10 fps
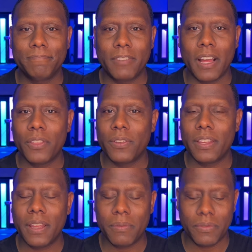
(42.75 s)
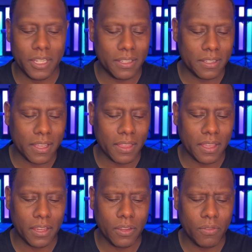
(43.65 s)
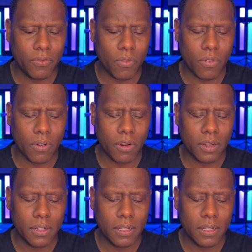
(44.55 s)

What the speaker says: Father, in the name of Jesus, I thank you for